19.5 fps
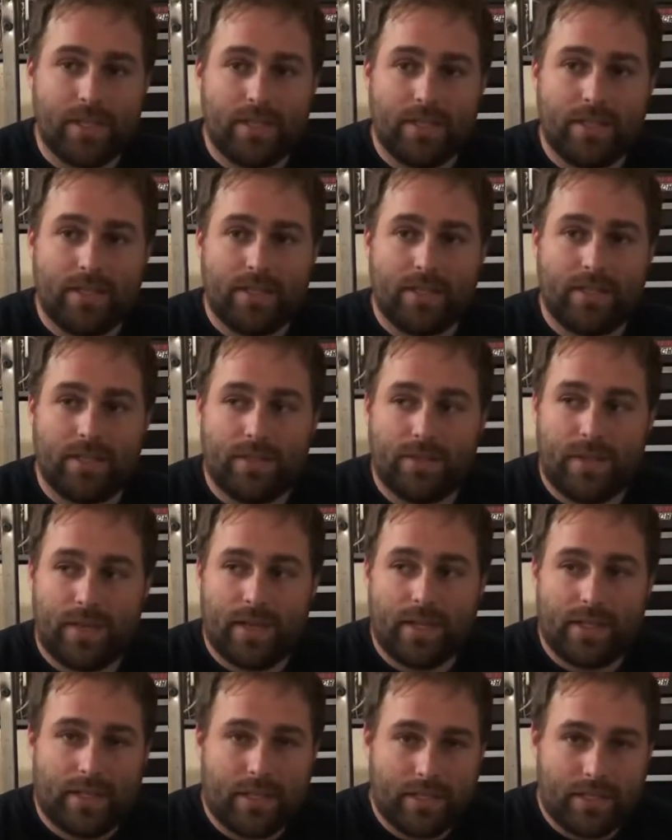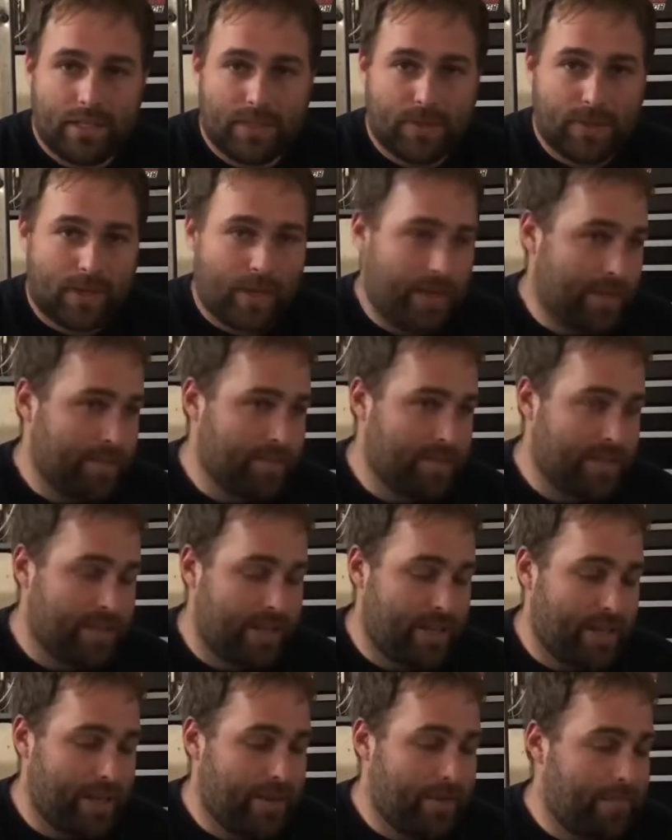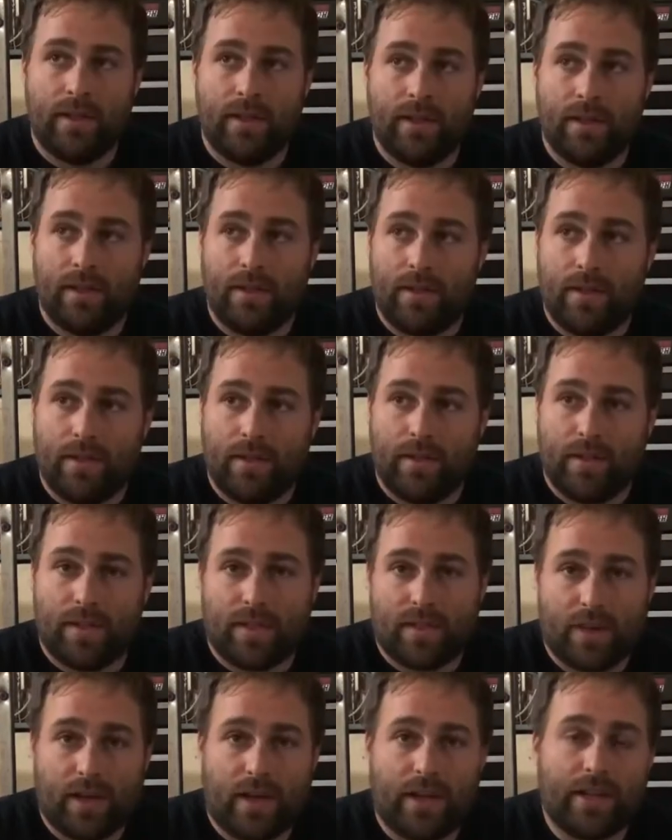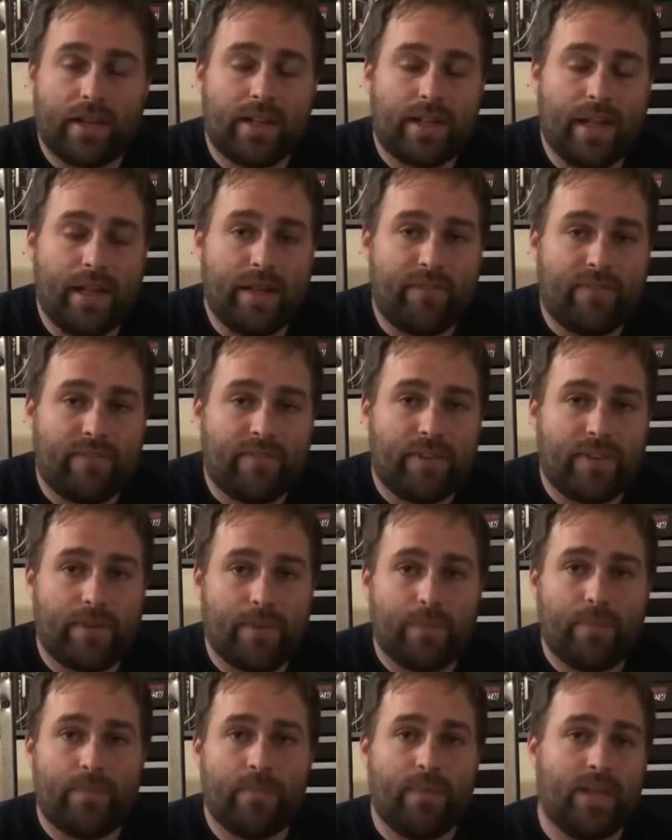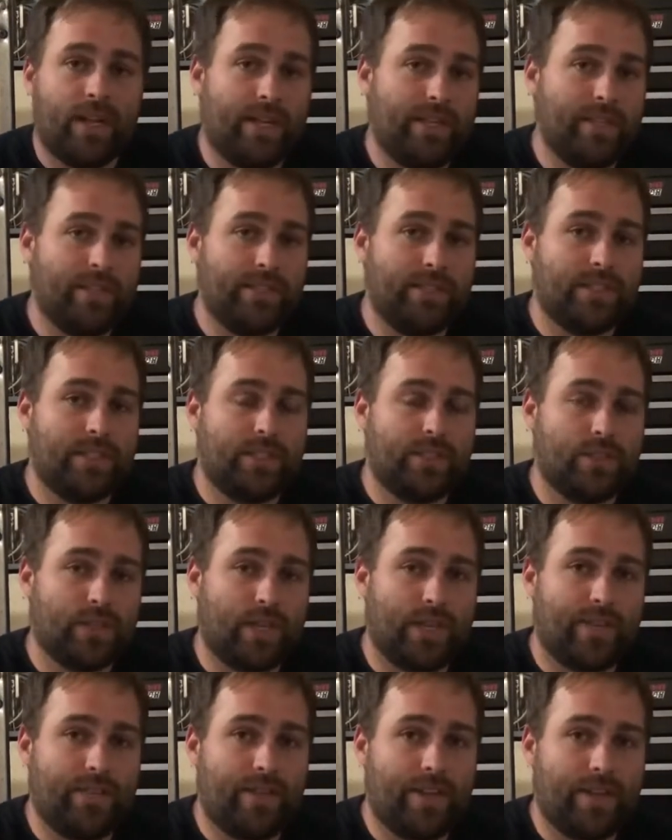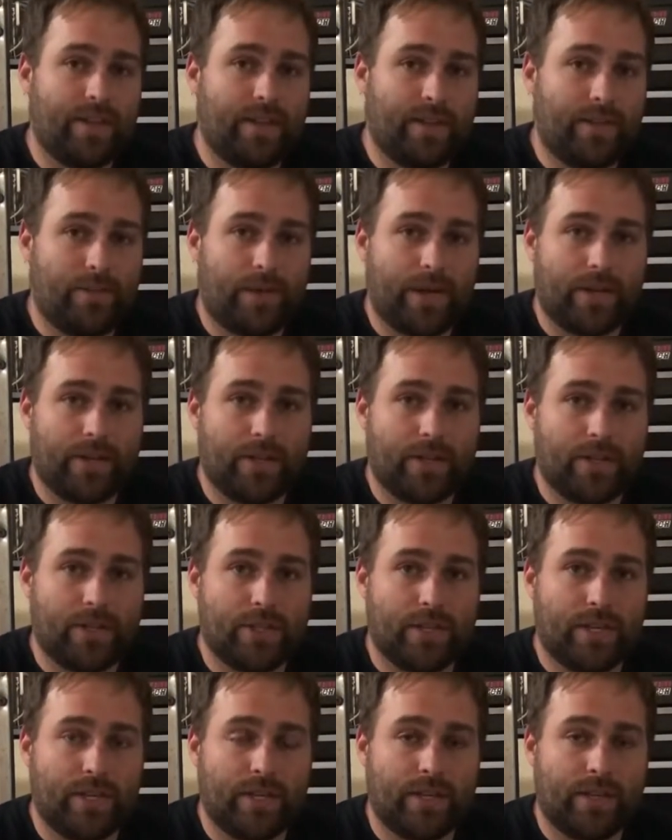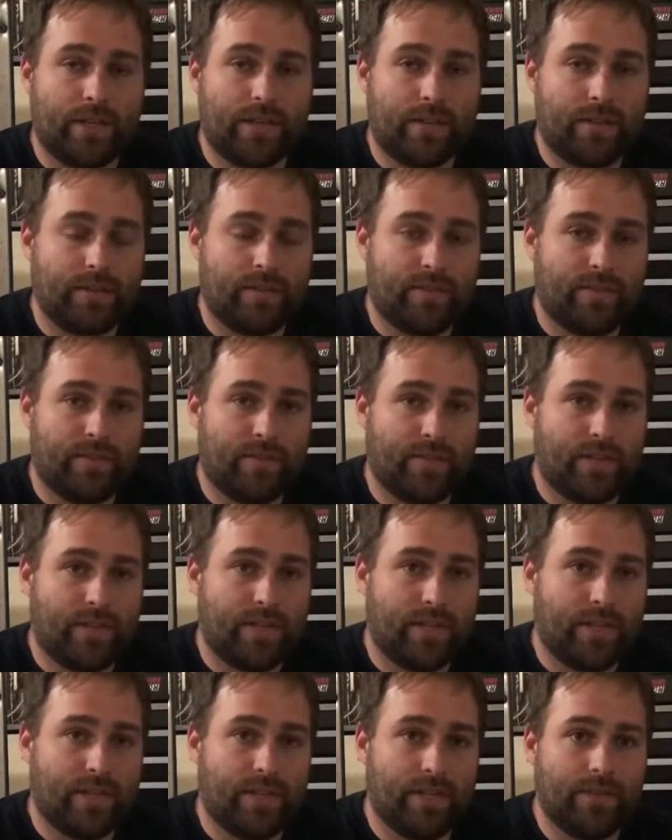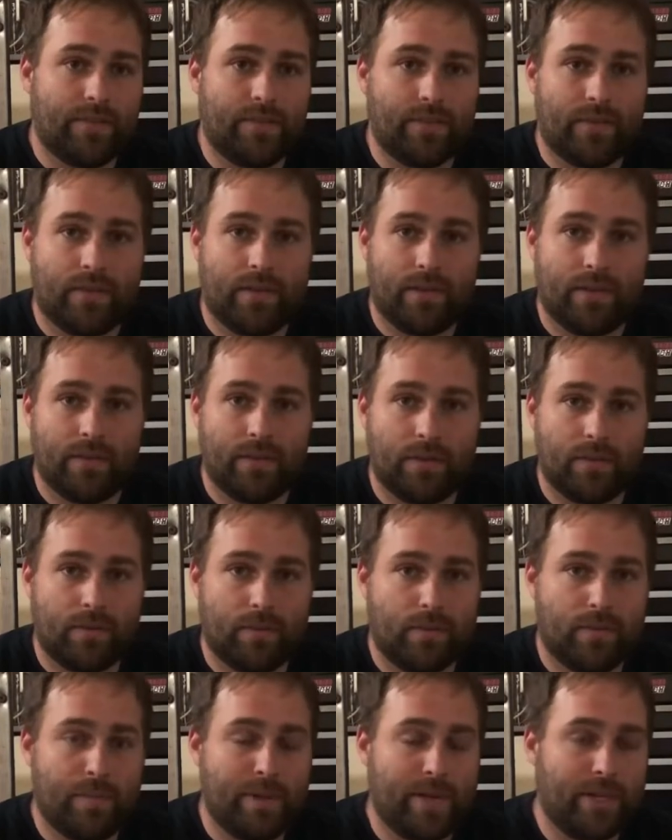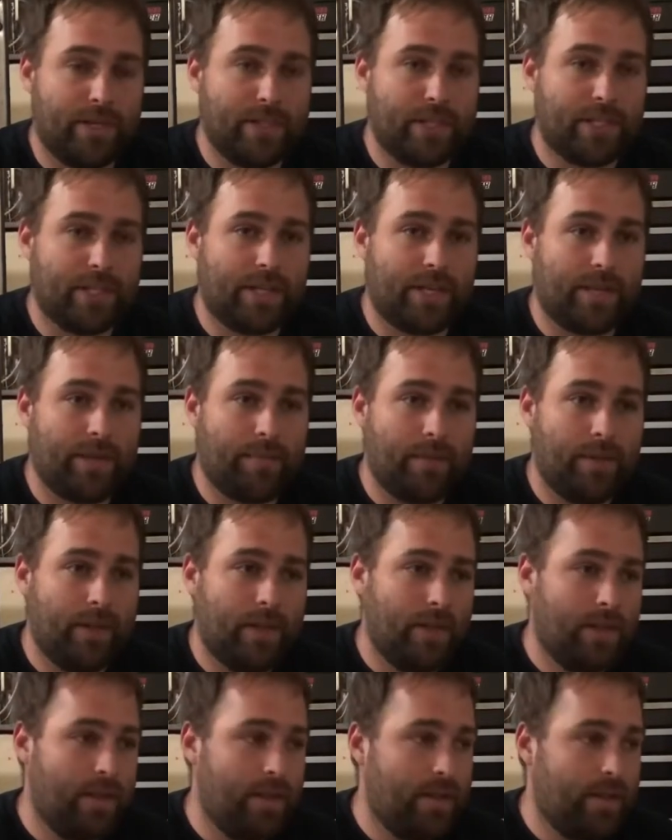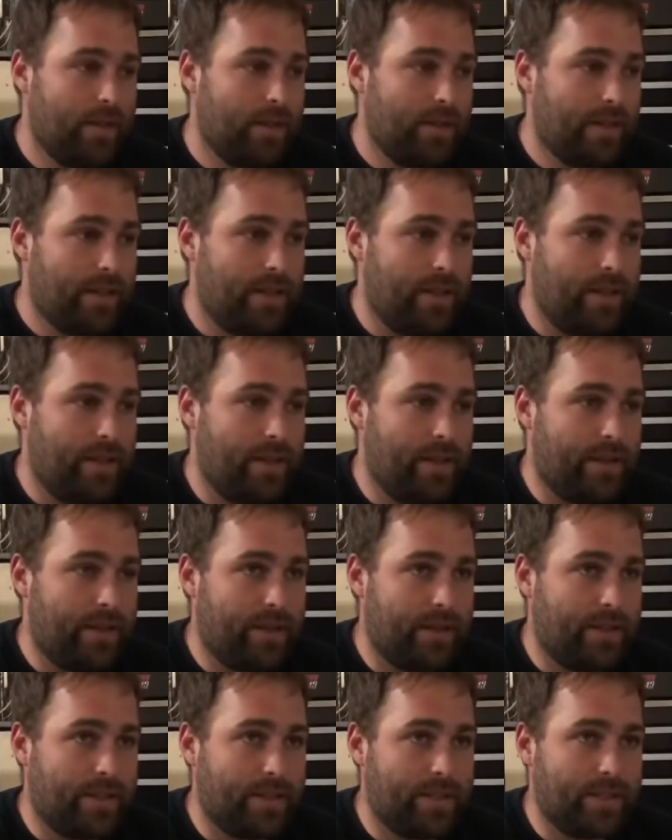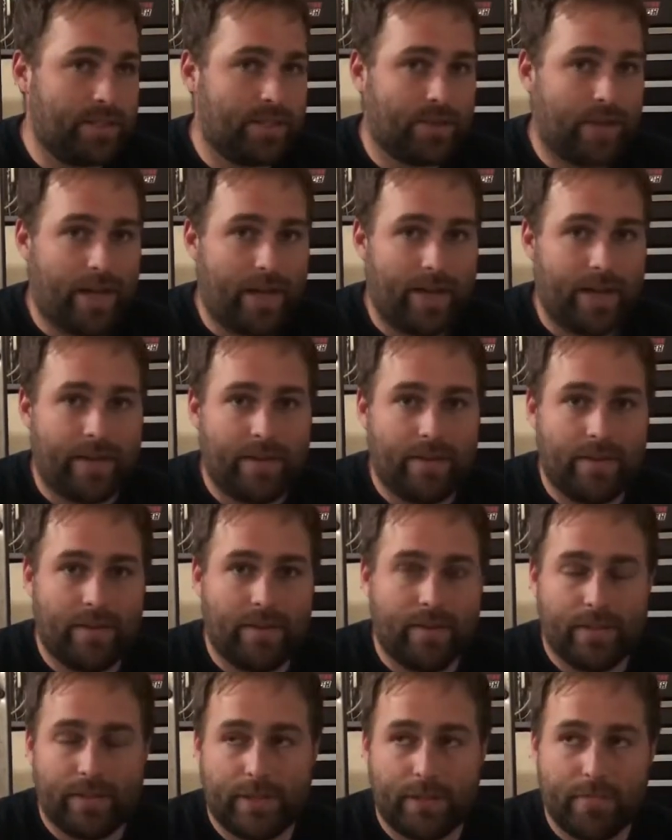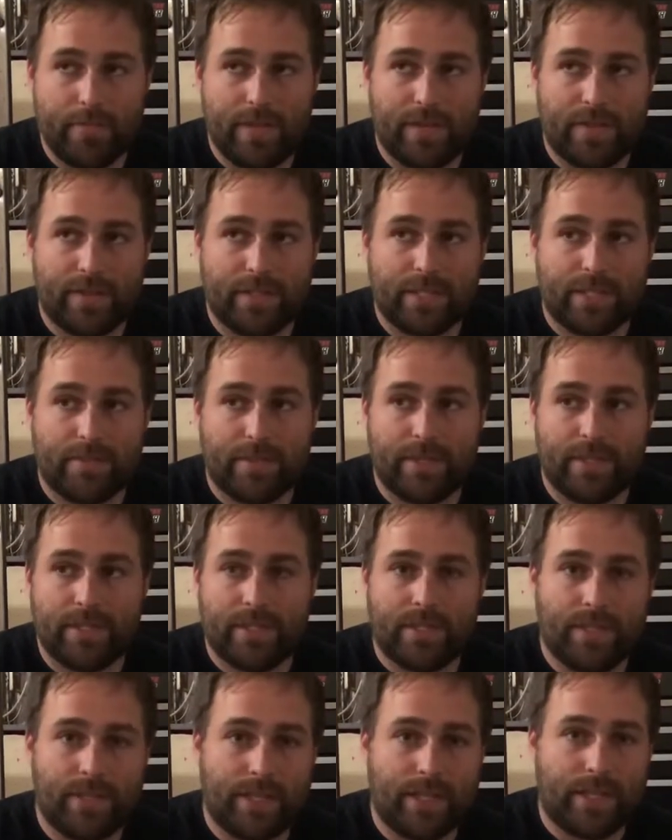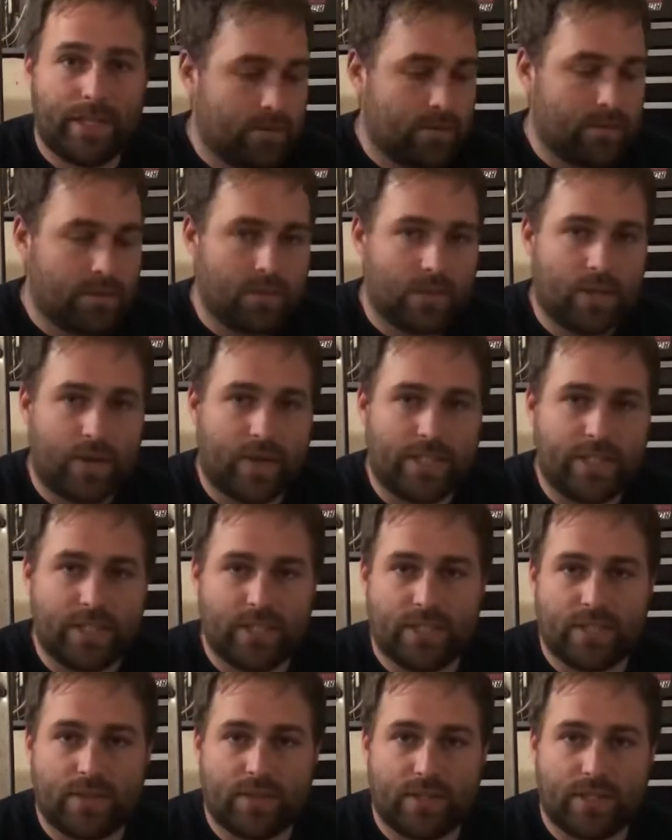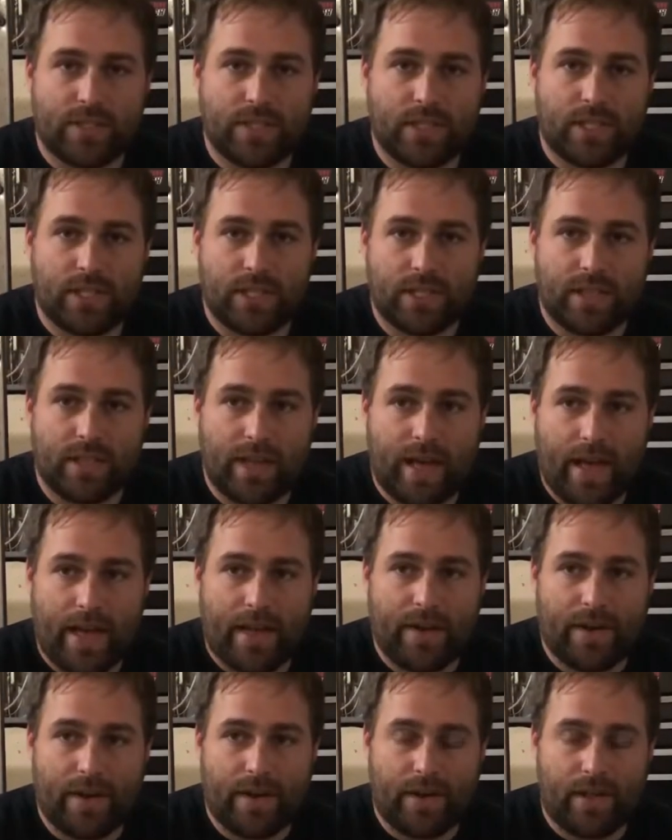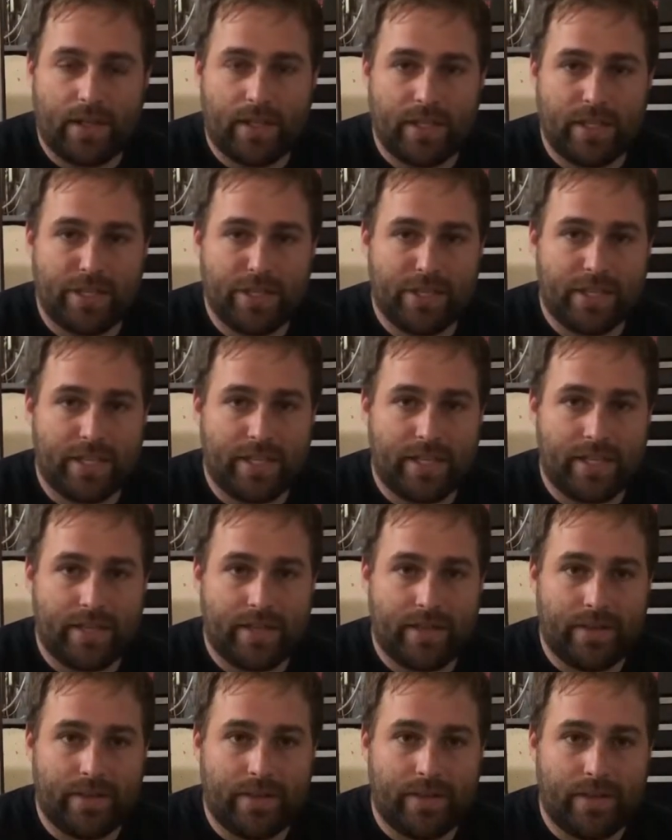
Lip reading: to get to where I am today. The thought came from, I used to drive a wrecker truck for a repair shop, and so I had a little bit of experience doing it. So I just sort of took that knowledge and